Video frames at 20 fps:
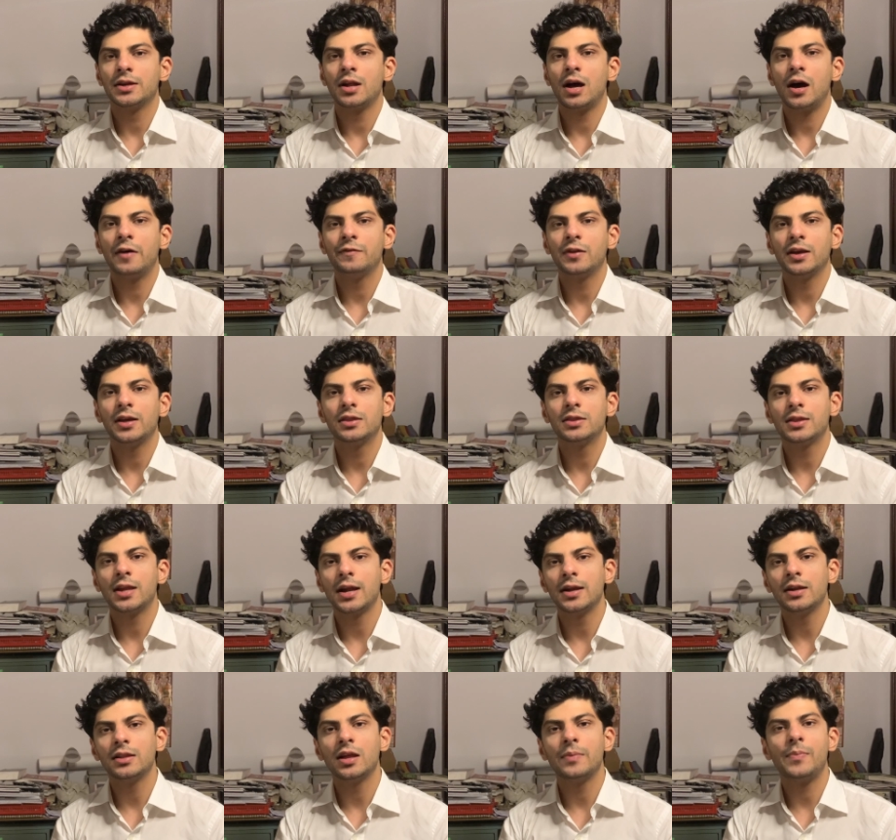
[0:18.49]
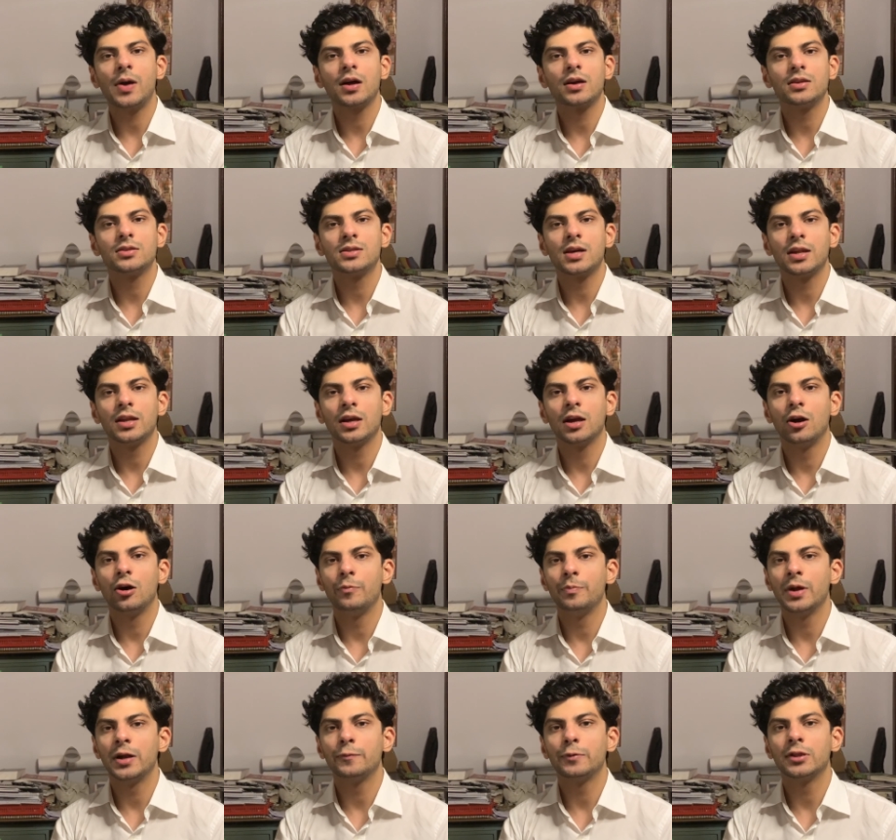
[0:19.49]
after he threatened the Pakistani
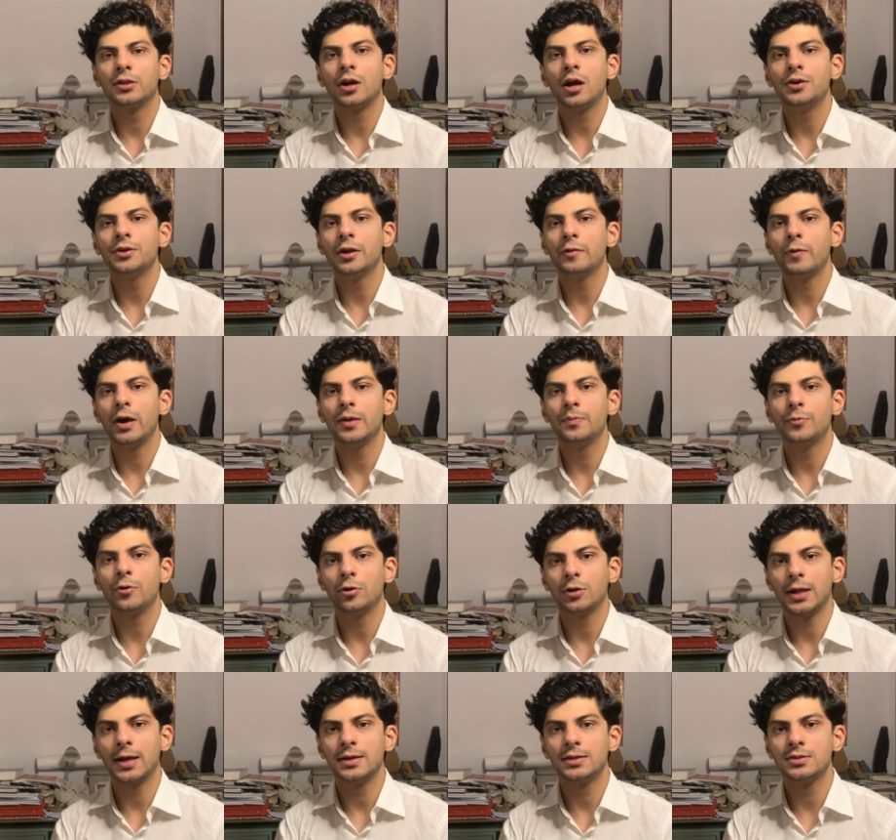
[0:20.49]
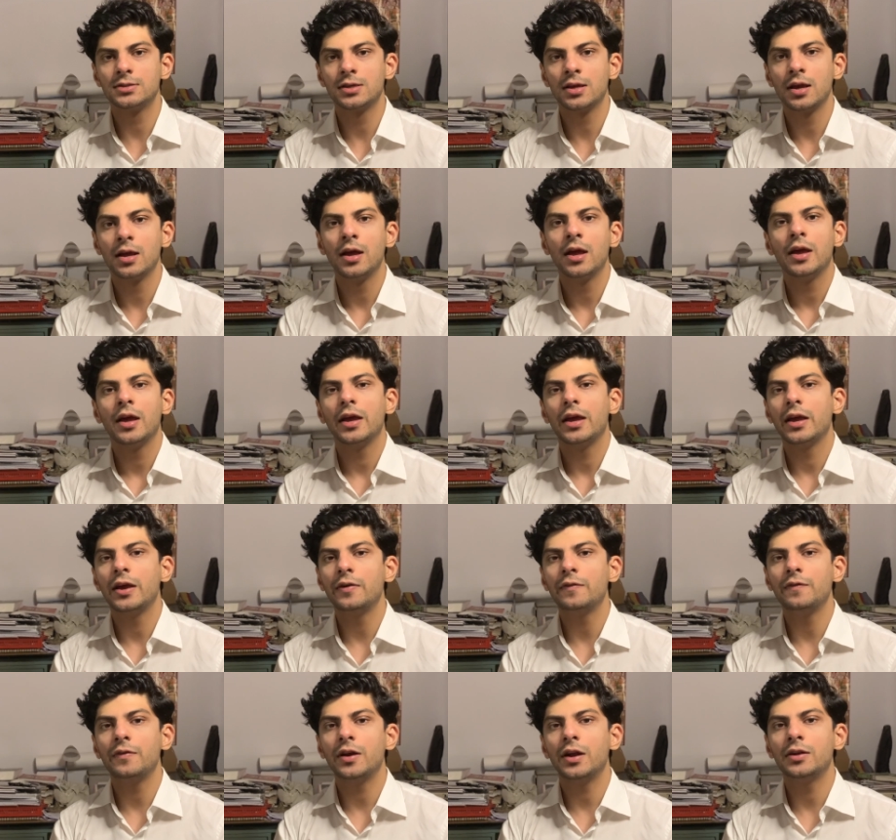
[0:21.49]
government with countrywide protests
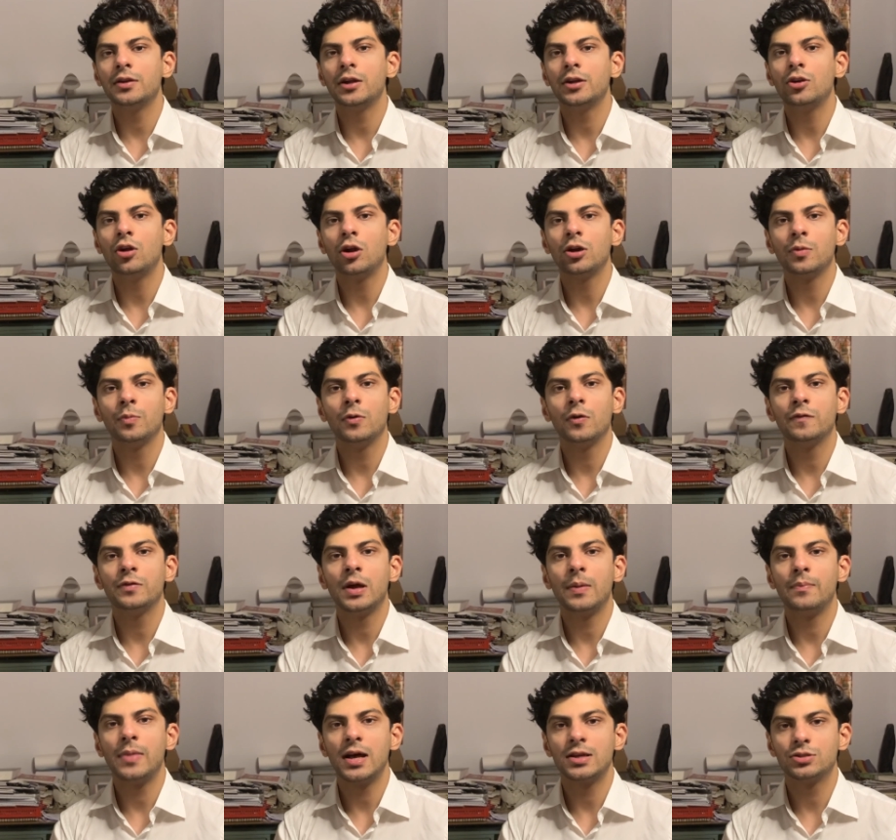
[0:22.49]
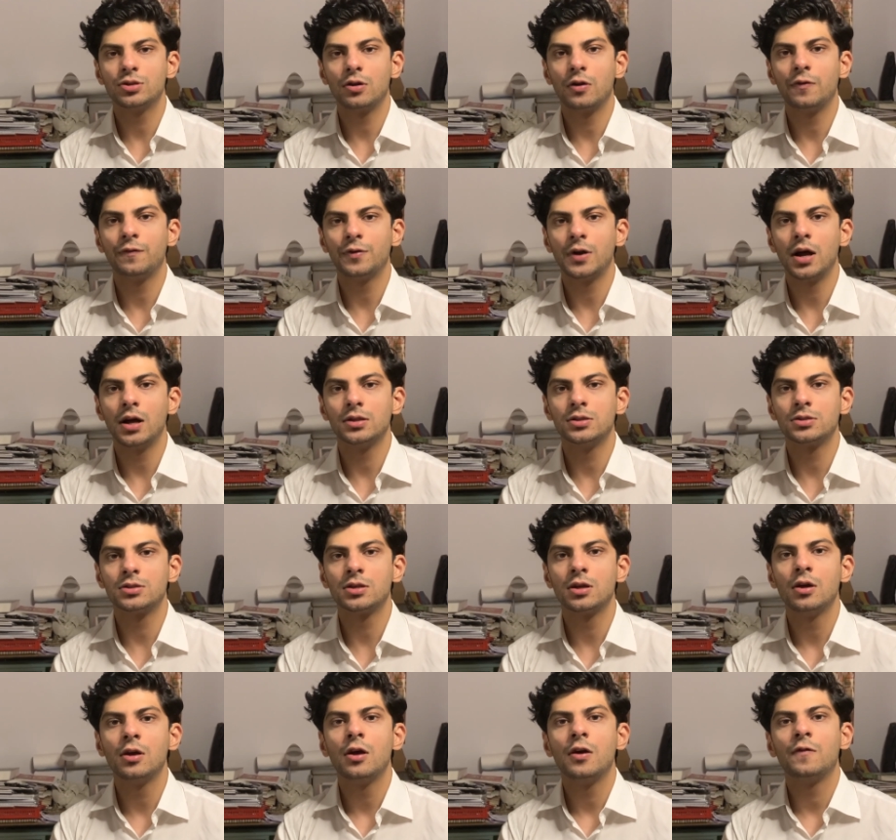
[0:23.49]
if it did not remove the ambassador of France
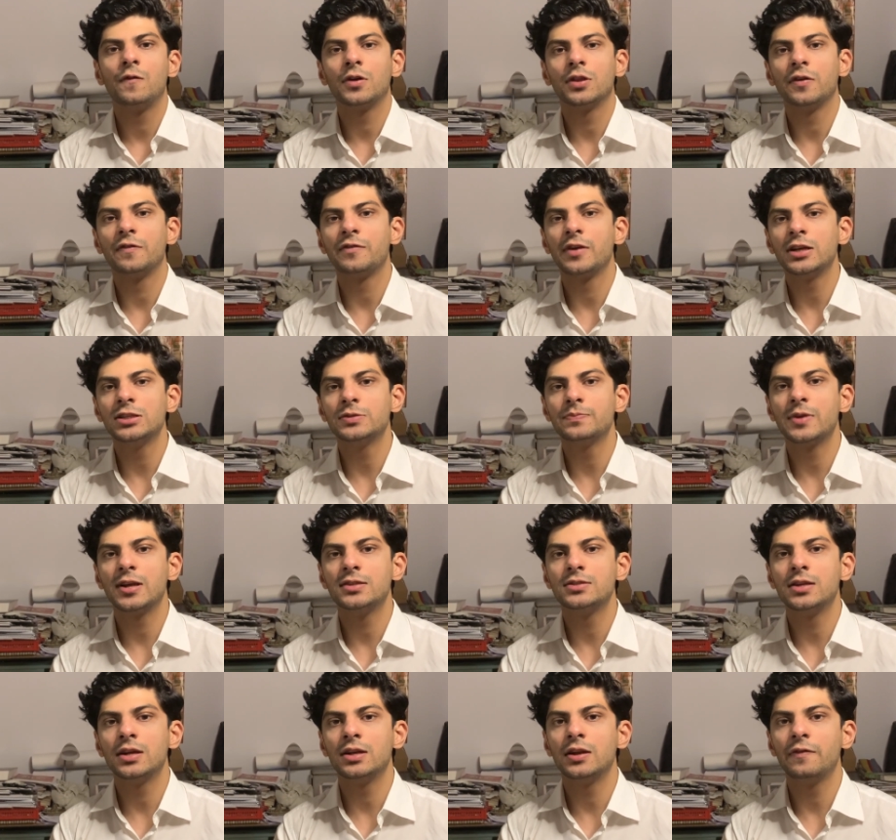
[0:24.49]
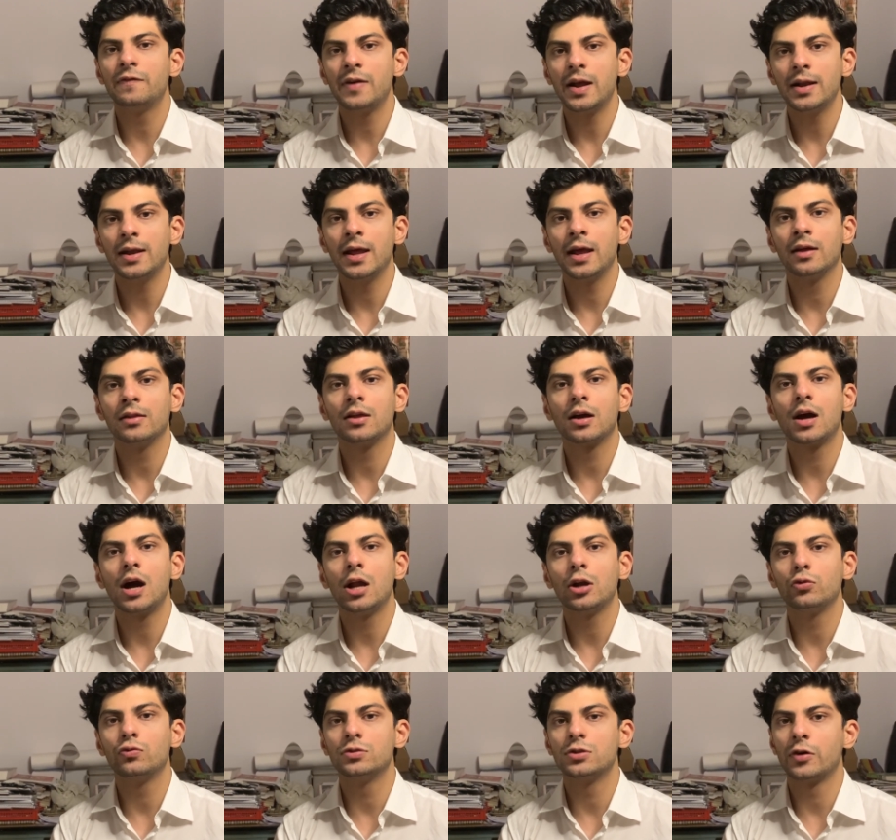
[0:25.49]
for the French president defending the
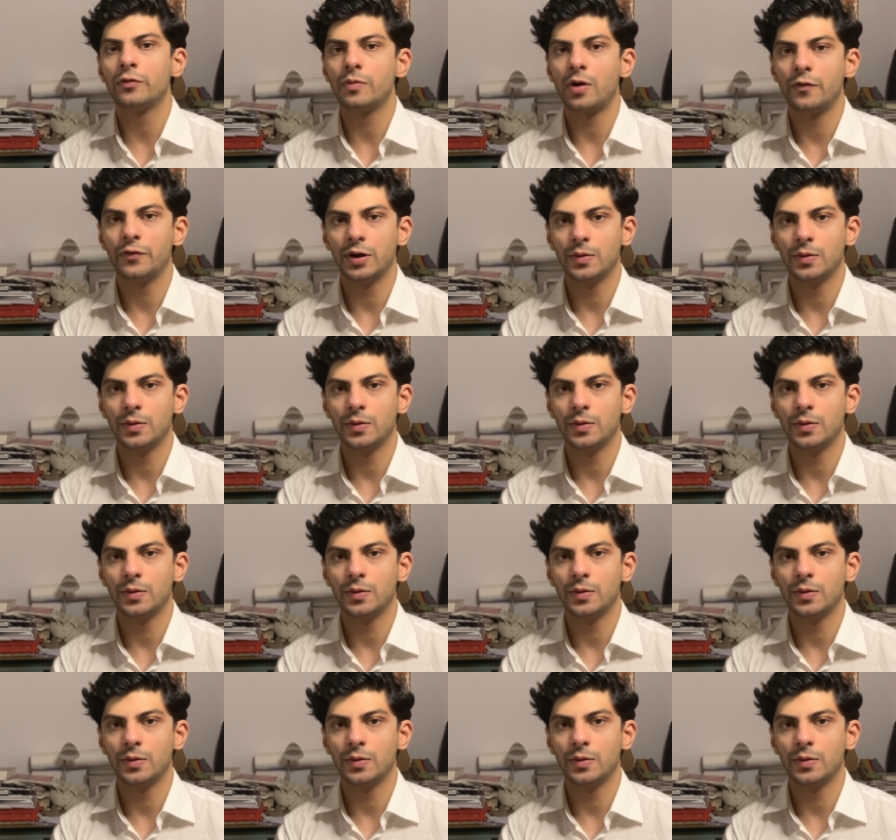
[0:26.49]
cartoons of Prophet